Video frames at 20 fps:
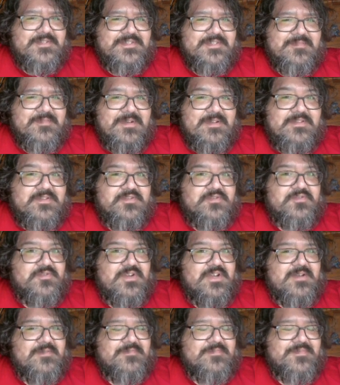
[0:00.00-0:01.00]
about to
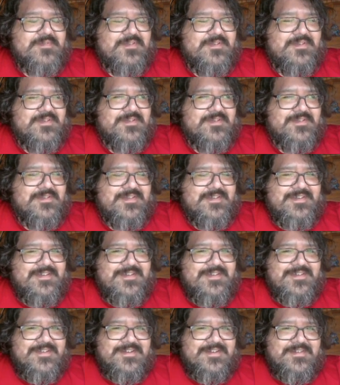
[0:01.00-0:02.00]
drop a
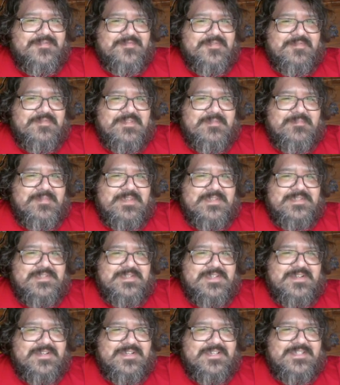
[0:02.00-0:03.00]
50-piece
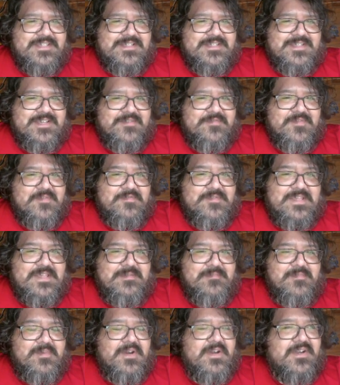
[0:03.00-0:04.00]
nugget that's like
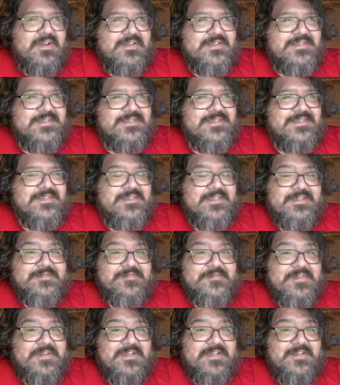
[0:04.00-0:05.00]
15 bucks. That's
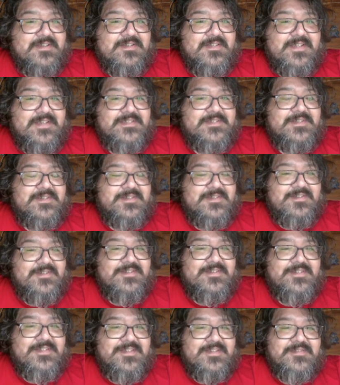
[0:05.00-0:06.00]
a
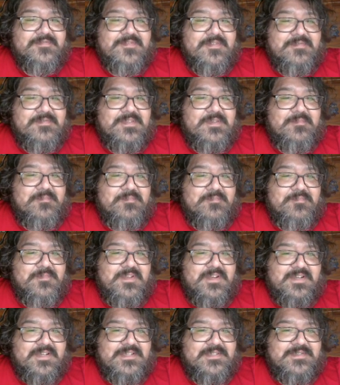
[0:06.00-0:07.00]
good deal. 50
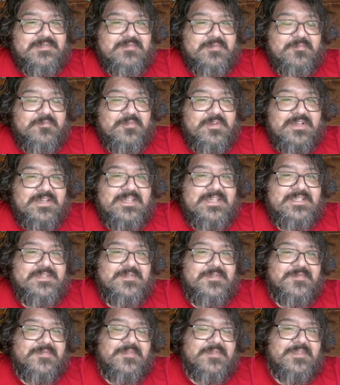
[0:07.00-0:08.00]
nuggets from Wendy's
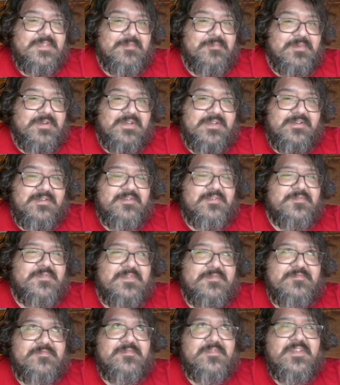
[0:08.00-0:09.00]
for 50 bucks or
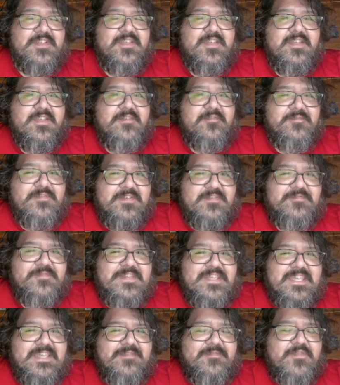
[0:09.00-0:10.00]

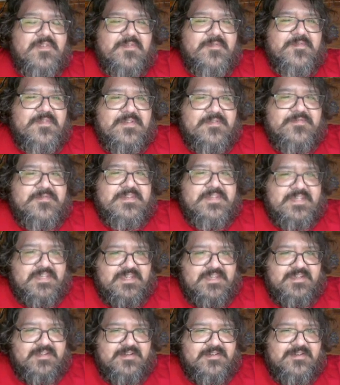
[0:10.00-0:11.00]
50 for
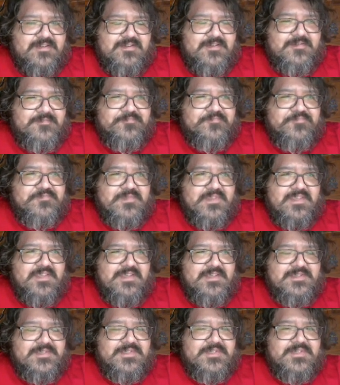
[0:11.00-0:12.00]
15
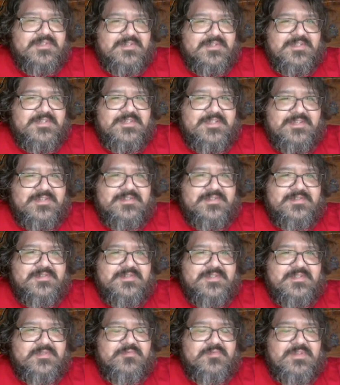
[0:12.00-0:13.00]
is a good deal
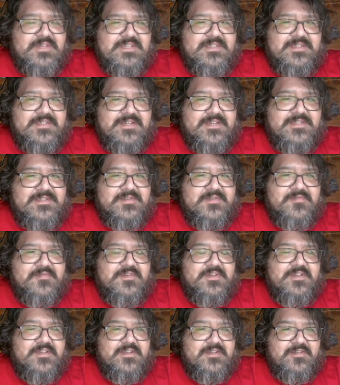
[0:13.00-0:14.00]
because Wendy's nuggets are
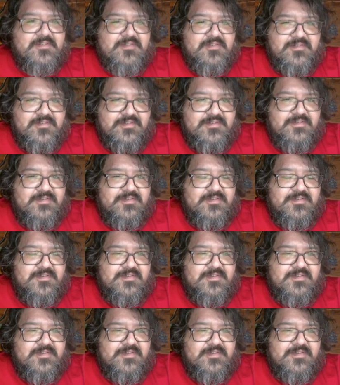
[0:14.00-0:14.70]
fucking good,